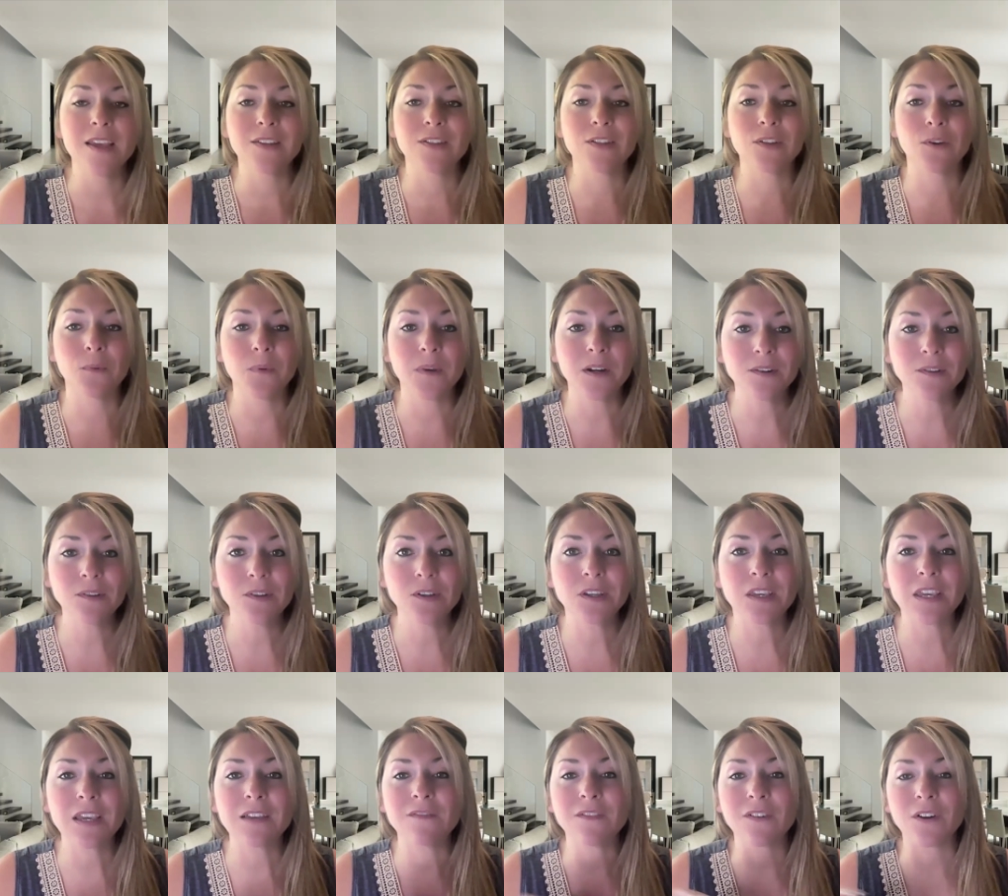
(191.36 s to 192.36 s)
So we're
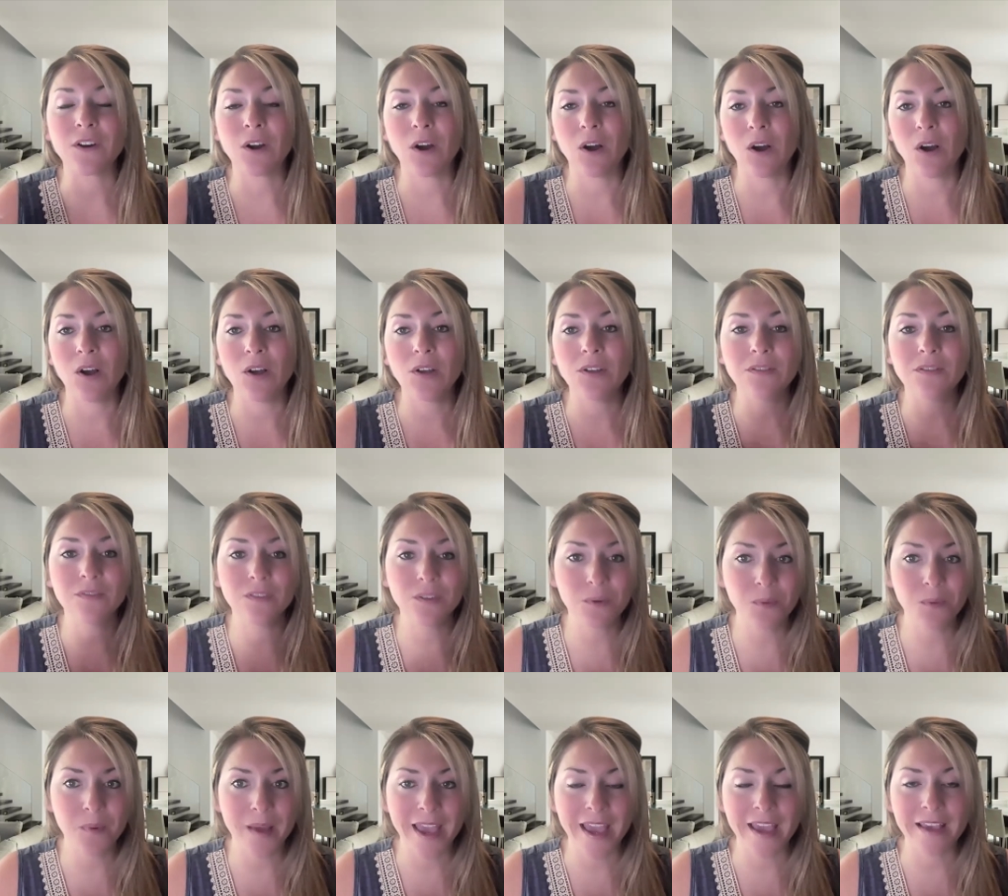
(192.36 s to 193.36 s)
looking for all of the
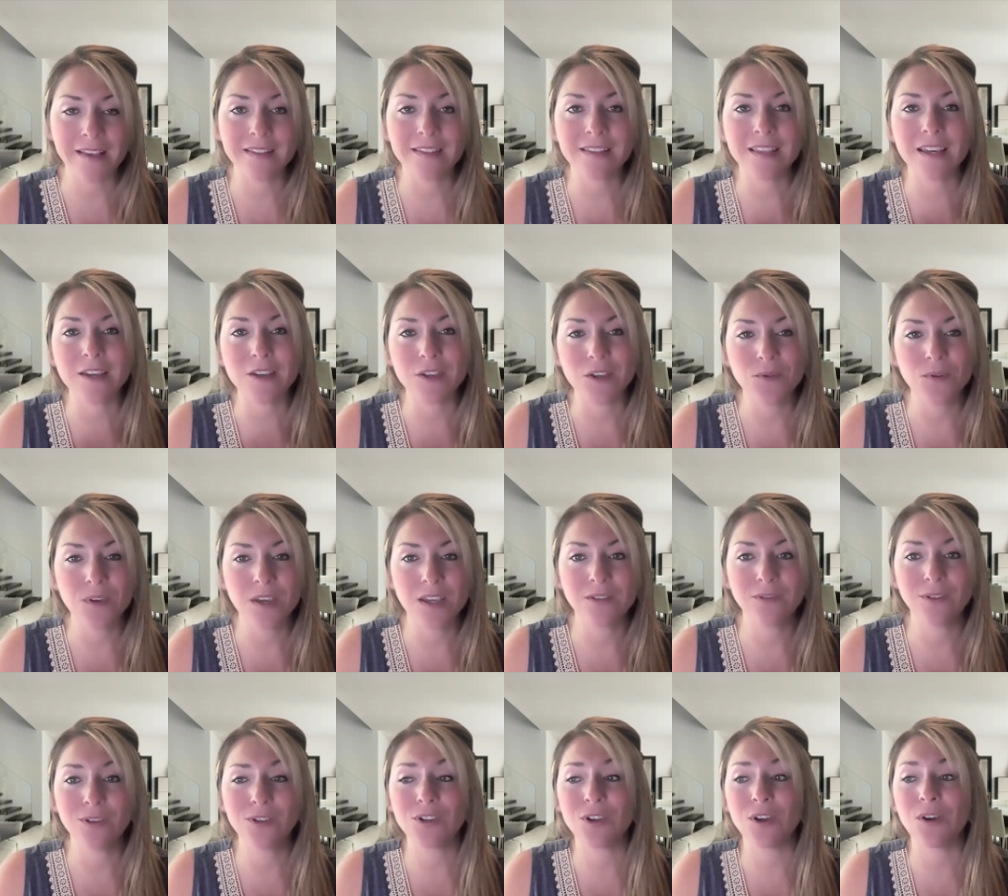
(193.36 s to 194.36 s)
ways that you
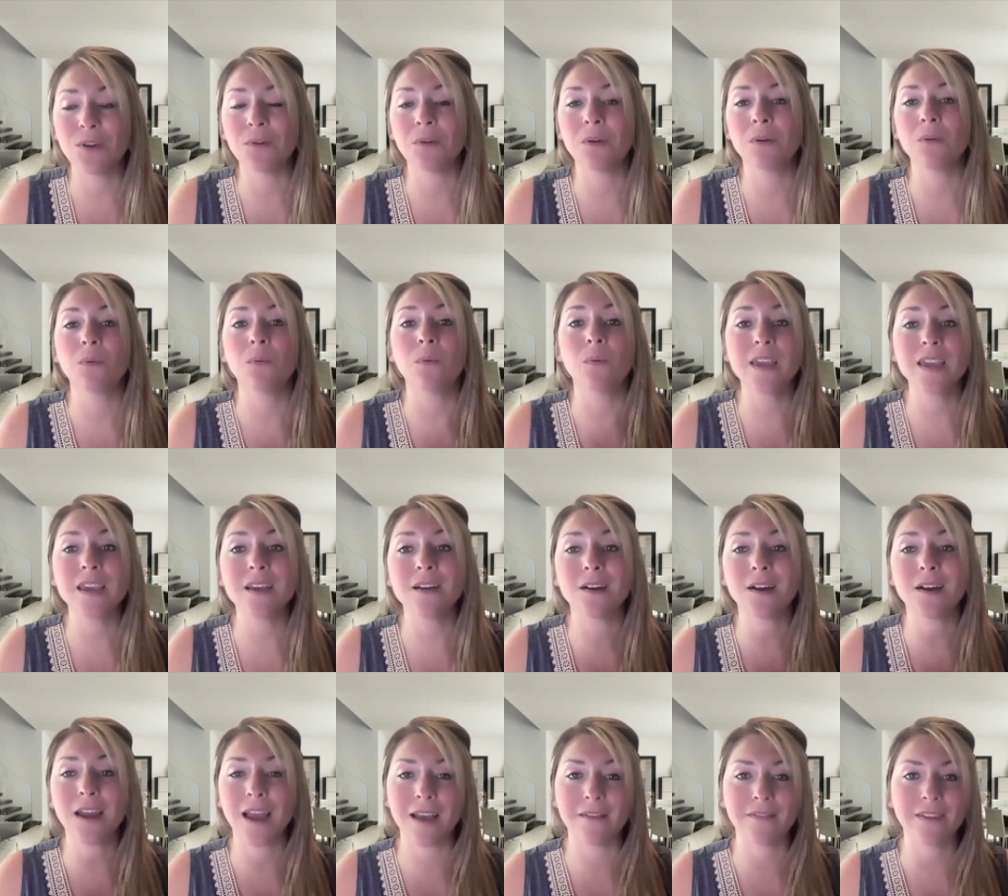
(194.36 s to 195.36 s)
can show we
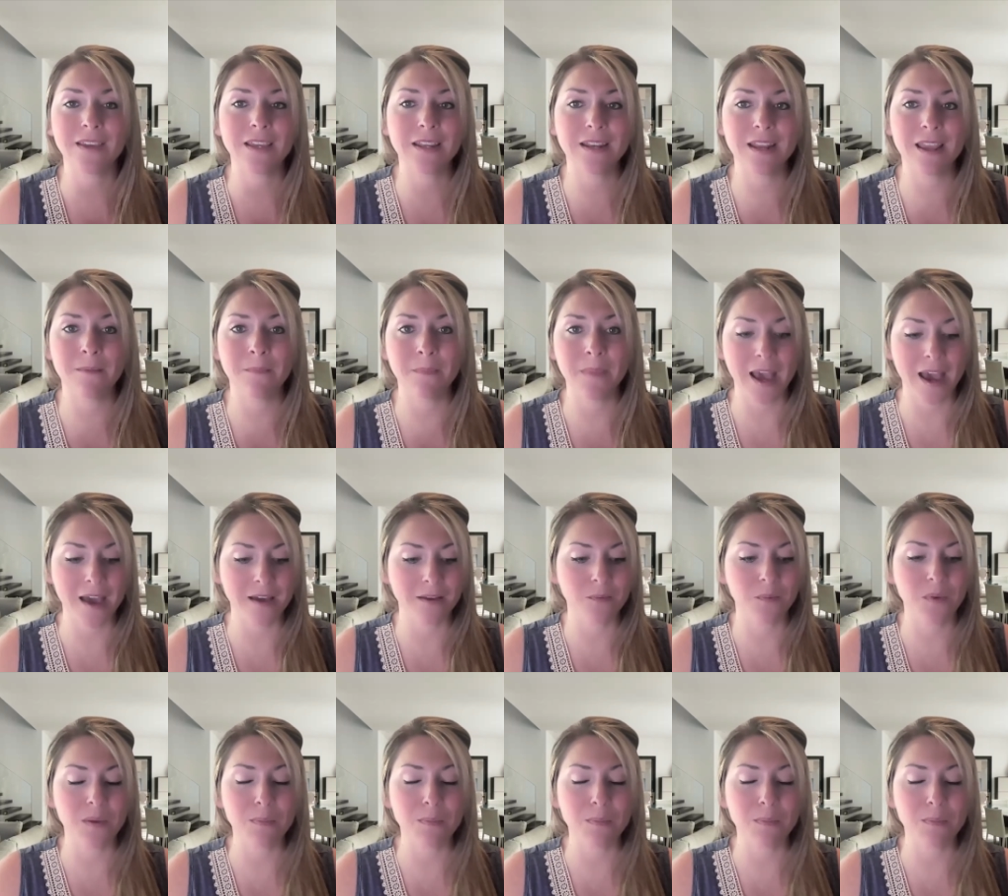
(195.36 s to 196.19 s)
are having an impact.